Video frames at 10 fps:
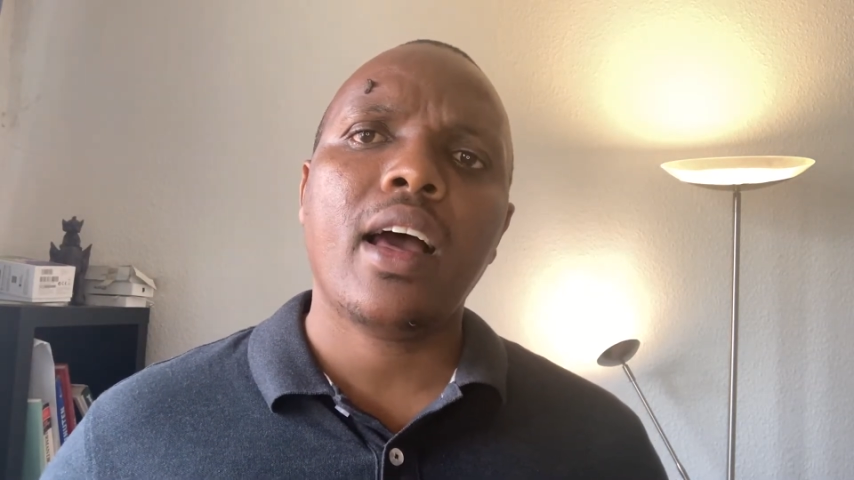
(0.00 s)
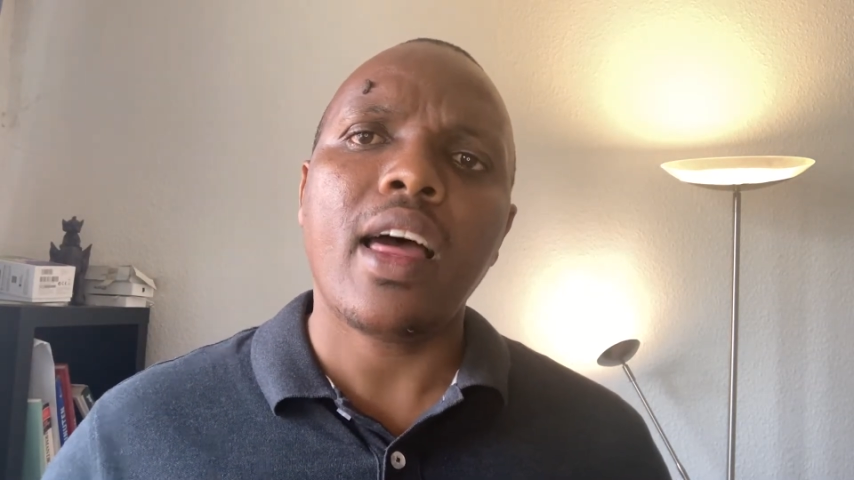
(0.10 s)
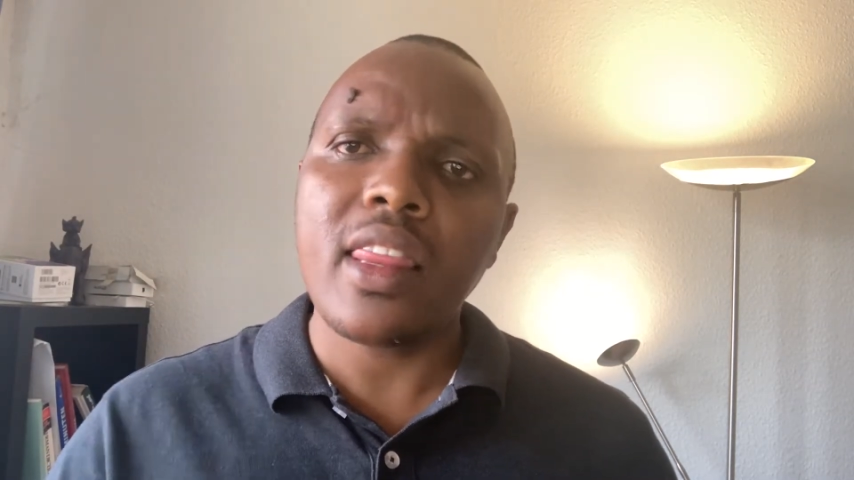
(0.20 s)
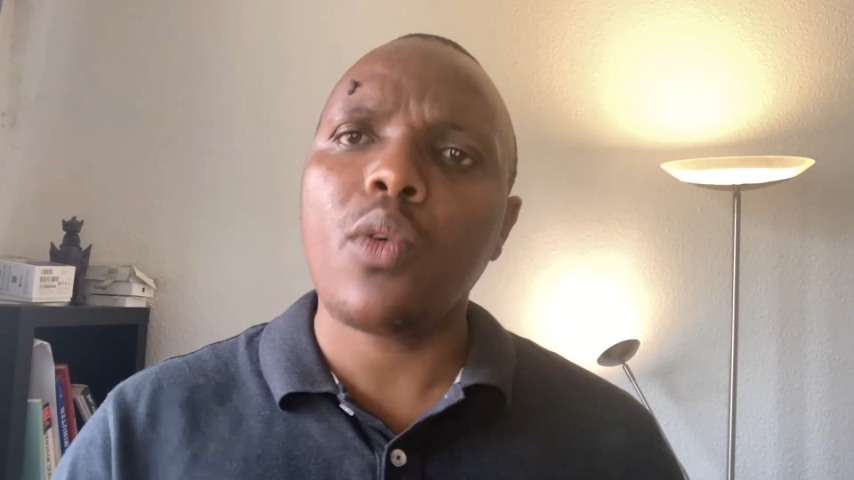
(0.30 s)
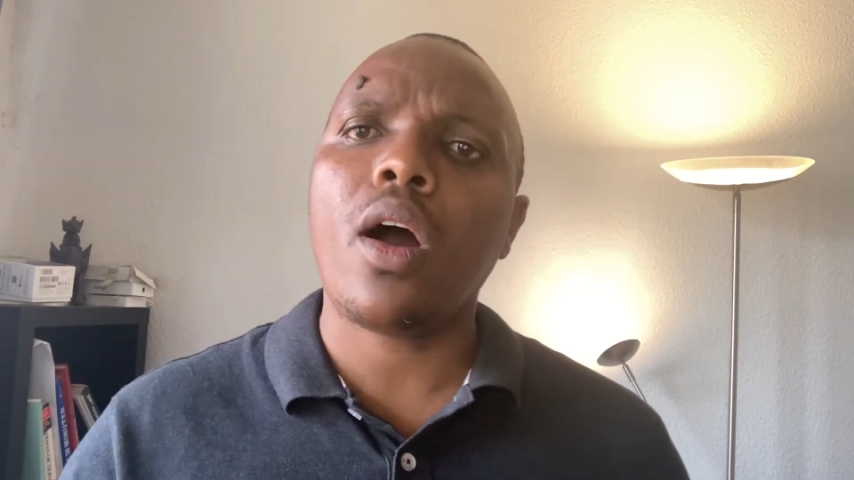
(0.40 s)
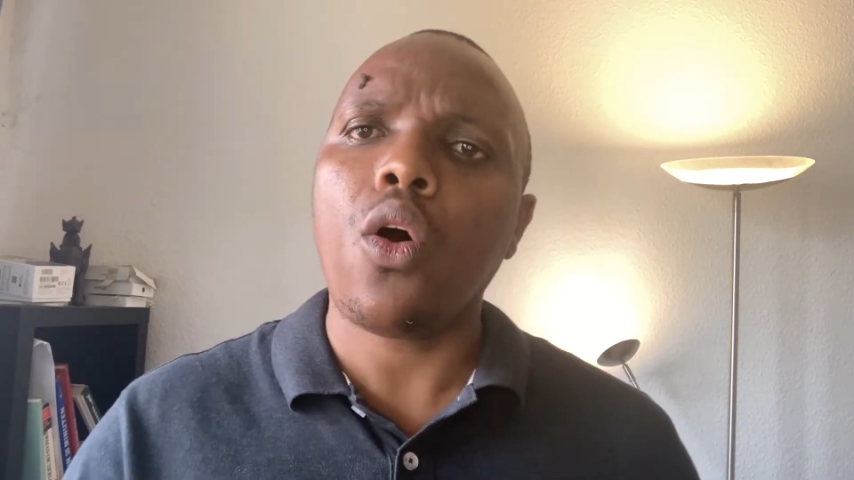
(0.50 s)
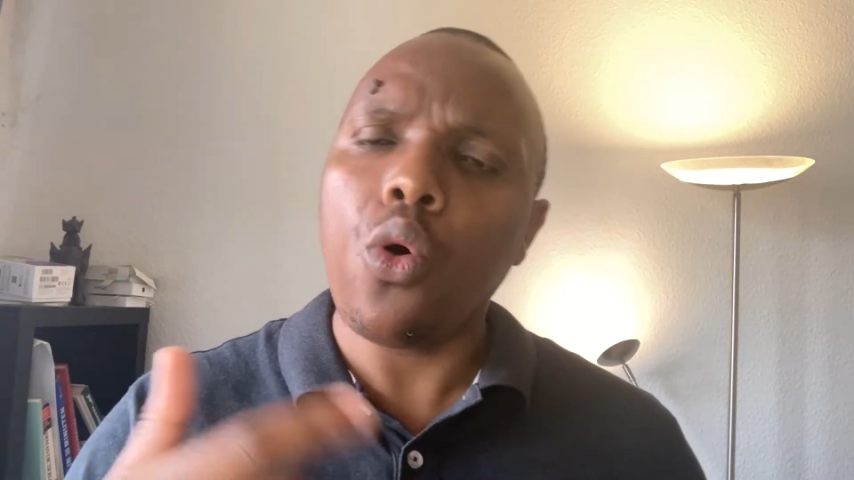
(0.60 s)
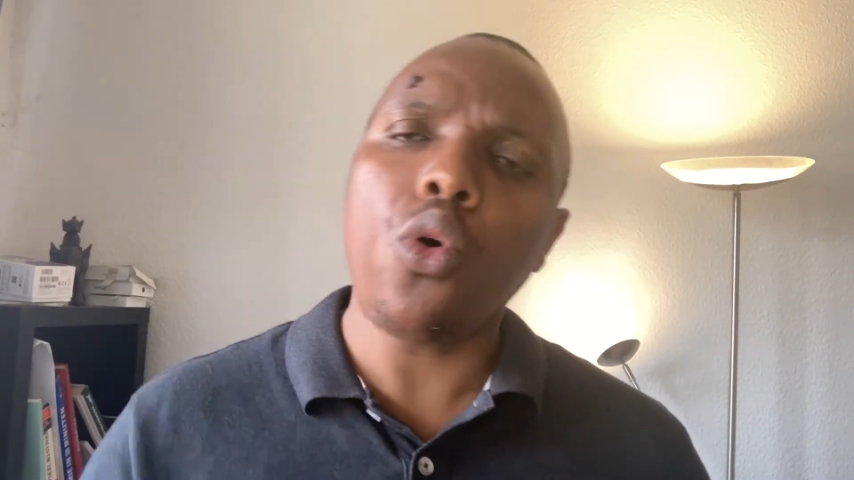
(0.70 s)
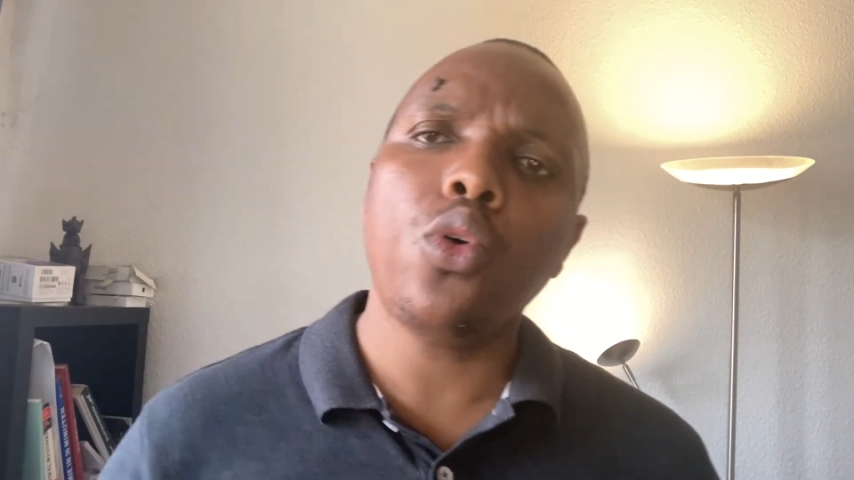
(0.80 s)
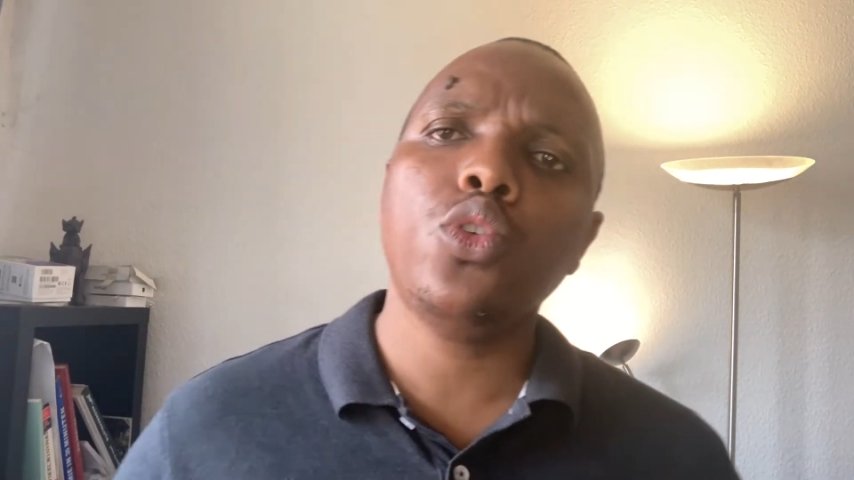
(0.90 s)
and there were
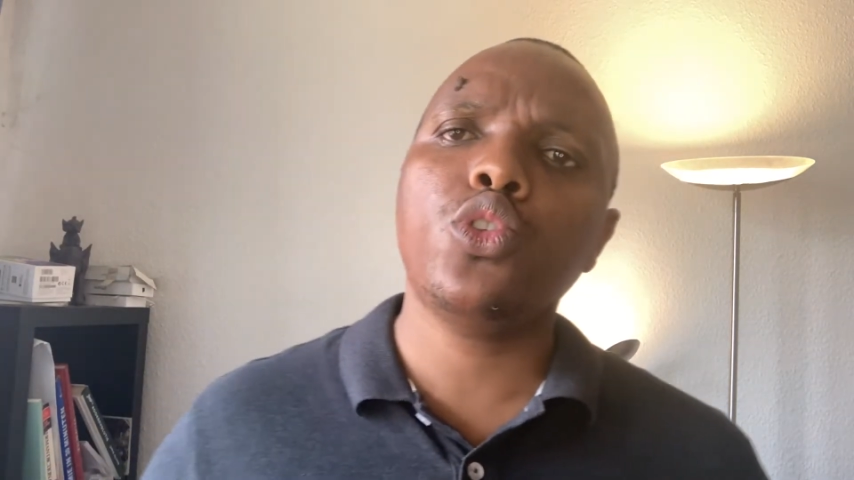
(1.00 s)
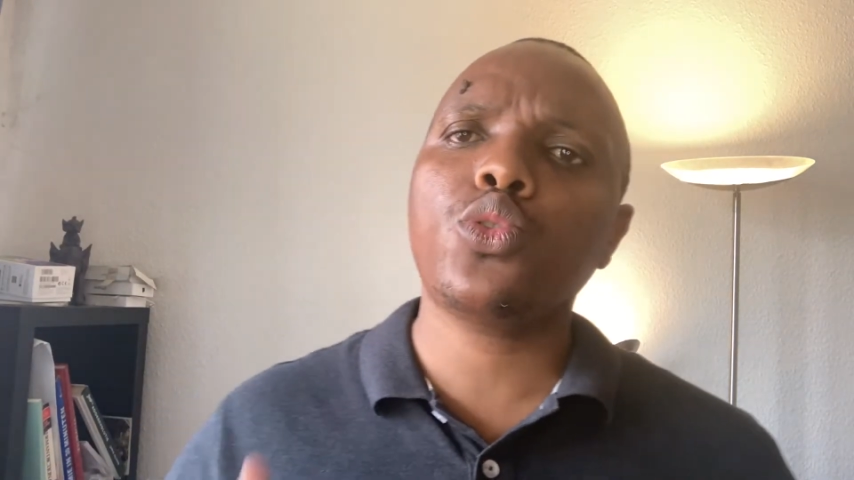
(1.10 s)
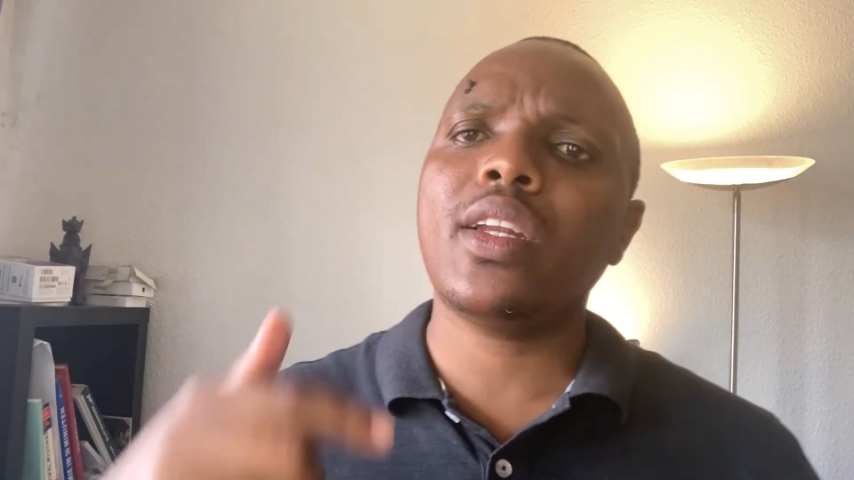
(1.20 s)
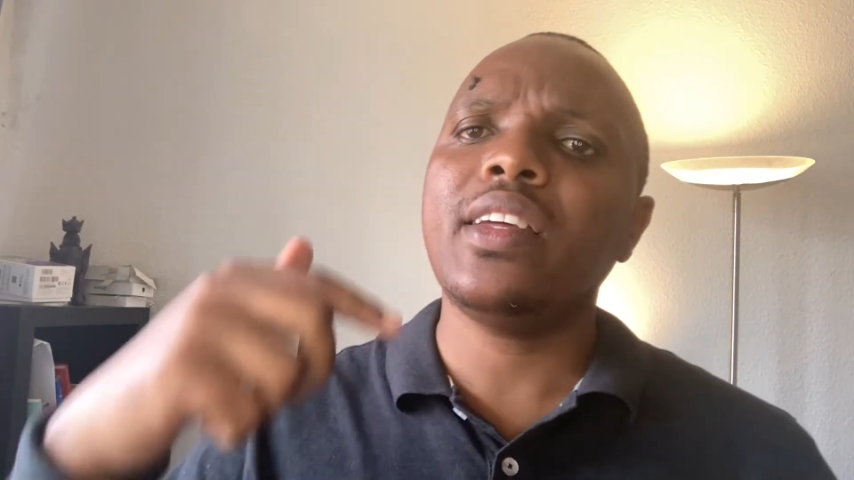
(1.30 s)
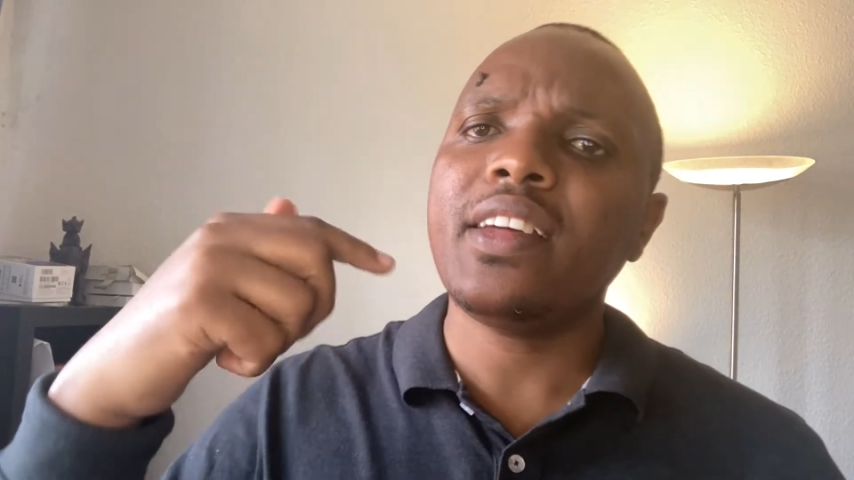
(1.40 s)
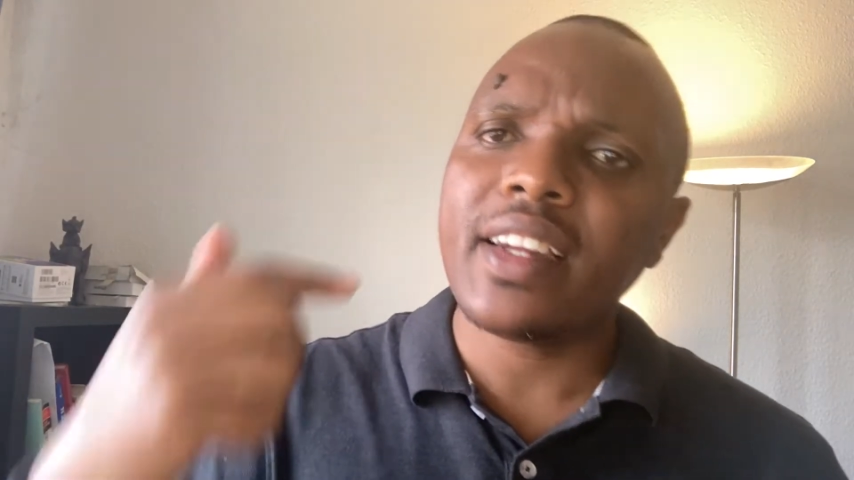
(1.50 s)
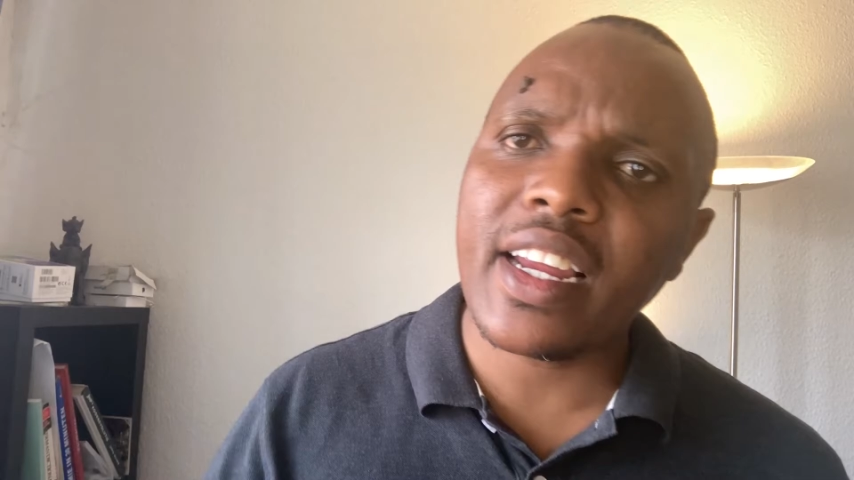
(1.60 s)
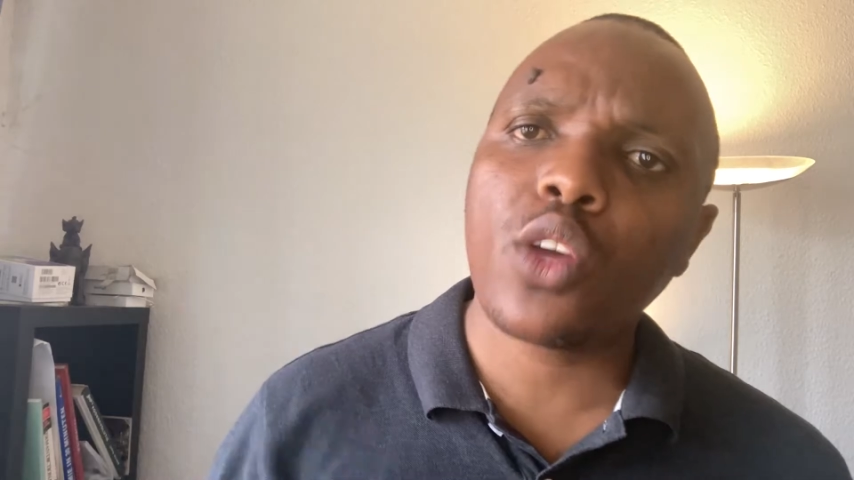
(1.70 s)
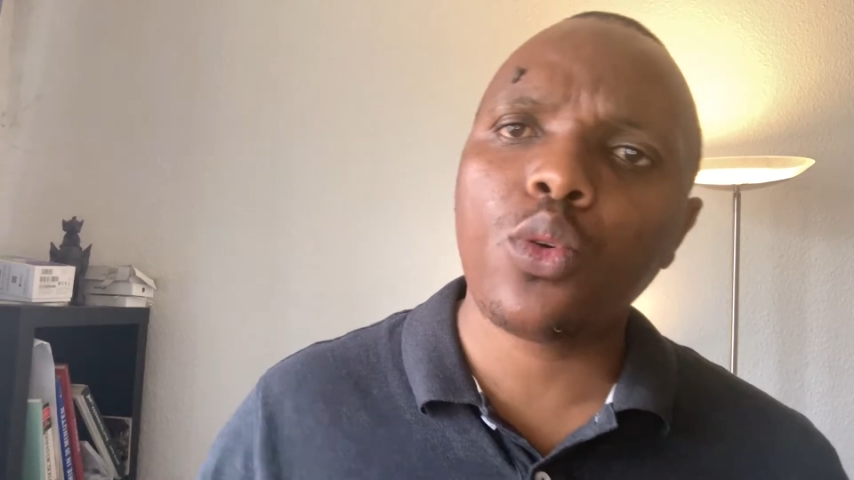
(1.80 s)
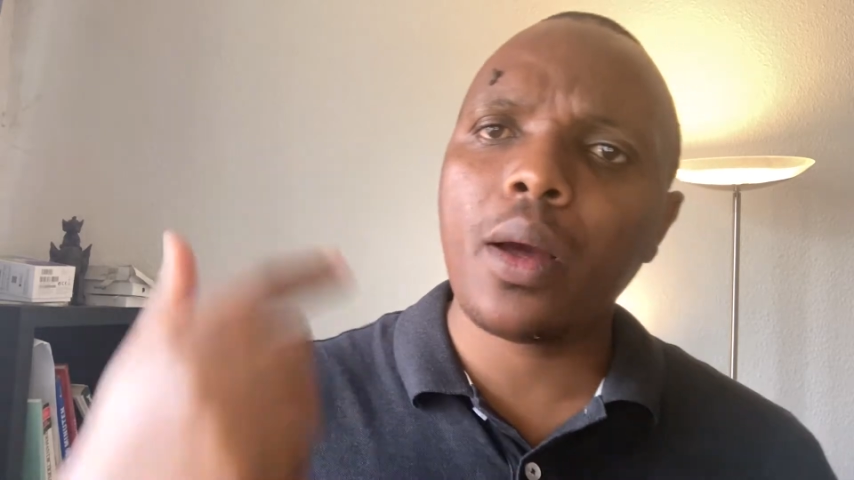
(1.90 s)
usually
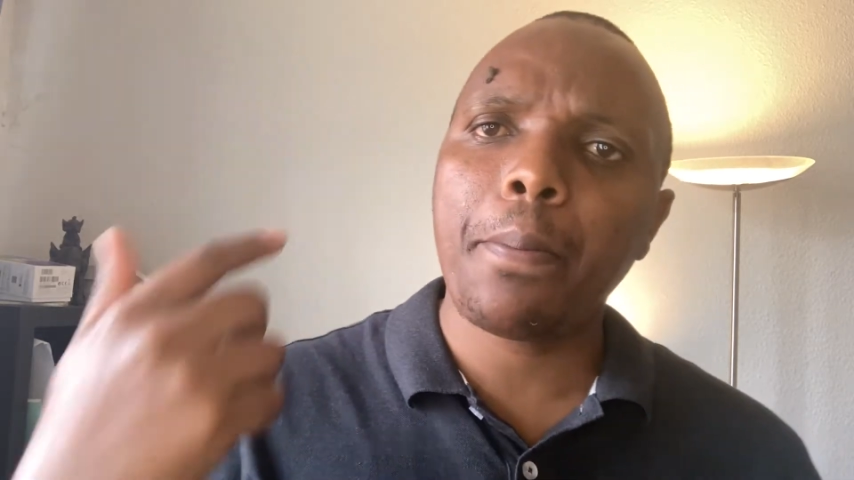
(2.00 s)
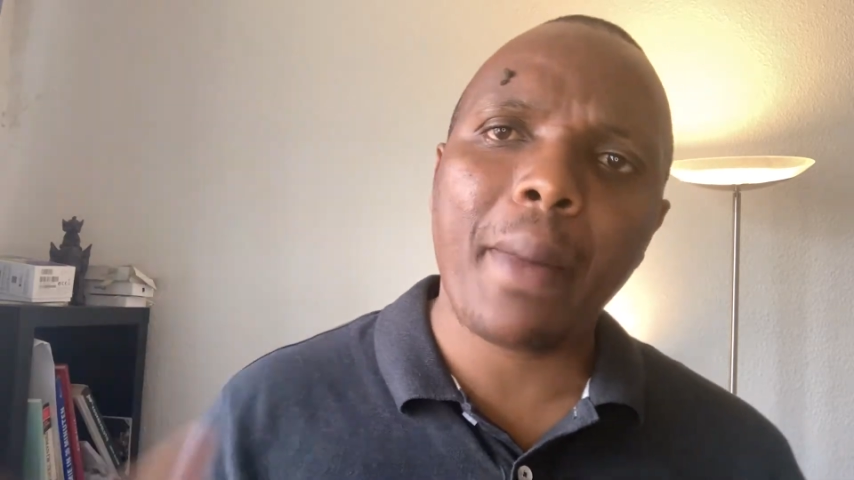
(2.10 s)
regular